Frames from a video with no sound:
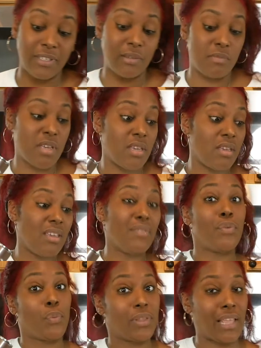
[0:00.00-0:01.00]
to me
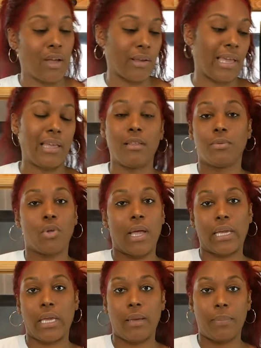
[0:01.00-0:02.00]
even without Caleb, so I
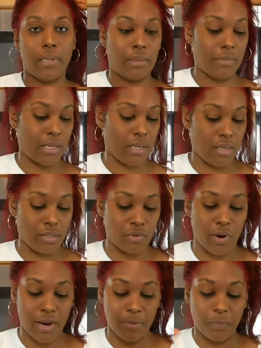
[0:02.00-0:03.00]
can't blame the kids,
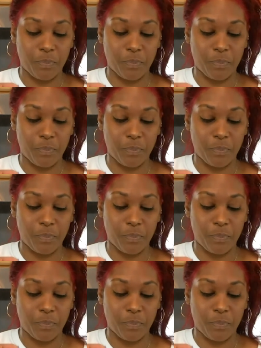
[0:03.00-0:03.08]
right?